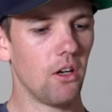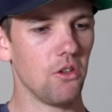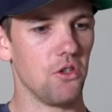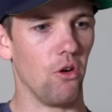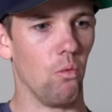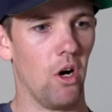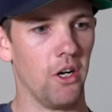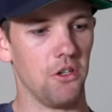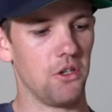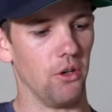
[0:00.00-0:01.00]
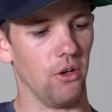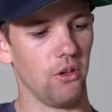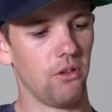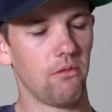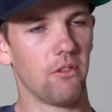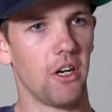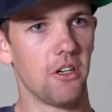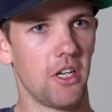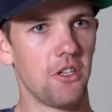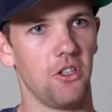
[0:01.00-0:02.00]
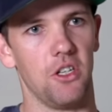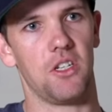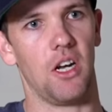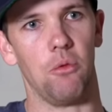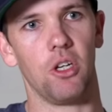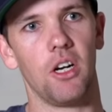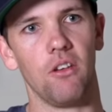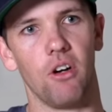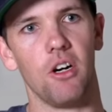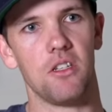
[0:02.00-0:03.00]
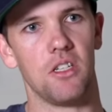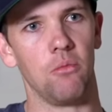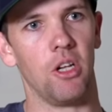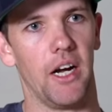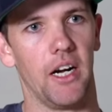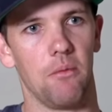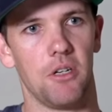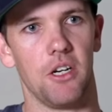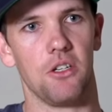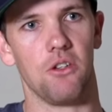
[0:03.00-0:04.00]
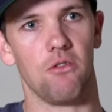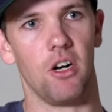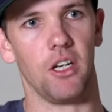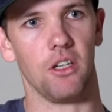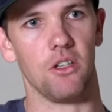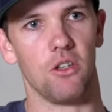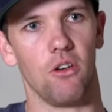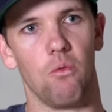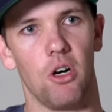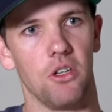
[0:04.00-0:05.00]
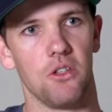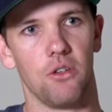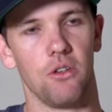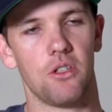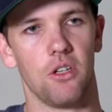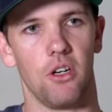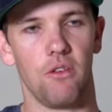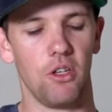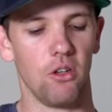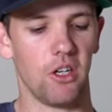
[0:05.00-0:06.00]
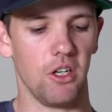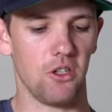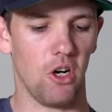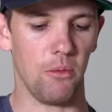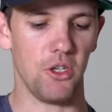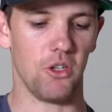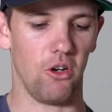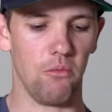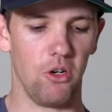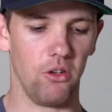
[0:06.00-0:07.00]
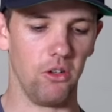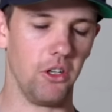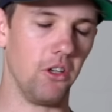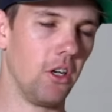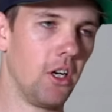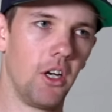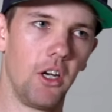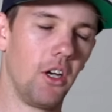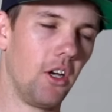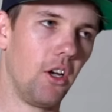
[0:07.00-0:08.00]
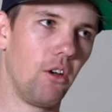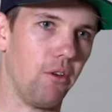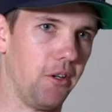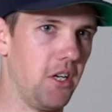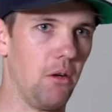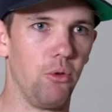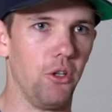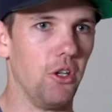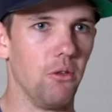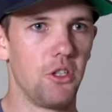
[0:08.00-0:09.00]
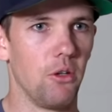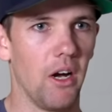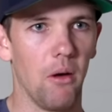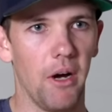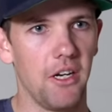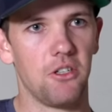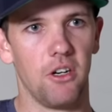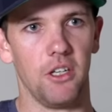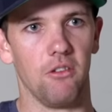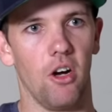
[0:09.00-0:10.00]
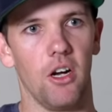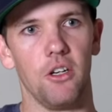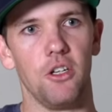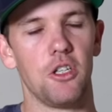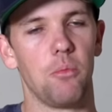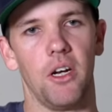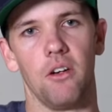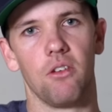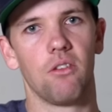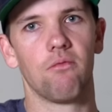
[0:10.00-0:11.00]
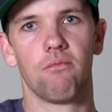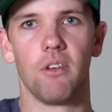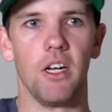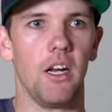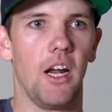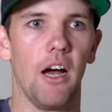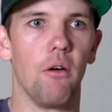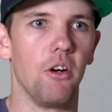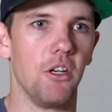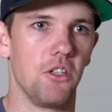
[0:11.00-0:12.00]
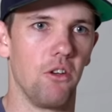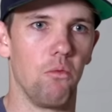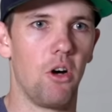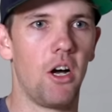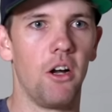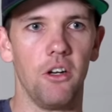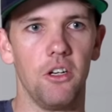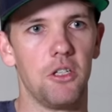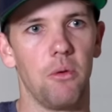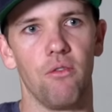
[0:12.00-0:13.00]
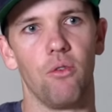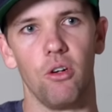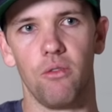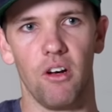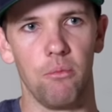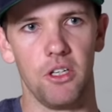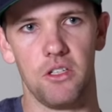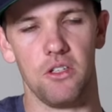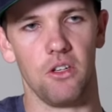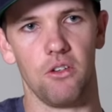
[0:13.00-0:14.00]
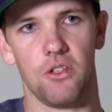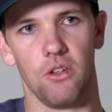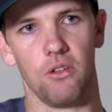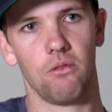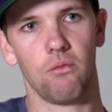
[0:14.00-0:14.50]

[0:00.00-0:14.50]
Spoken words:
Zone 1 and 2, they're essentially the same. You're getting very similar adaptations riding in zone 1 and 2. So if you look at a time in zone model and, for example, you do a 2-hour base training ride and you spend an hour in zone 1 and you spend 45 minutes in zone 2.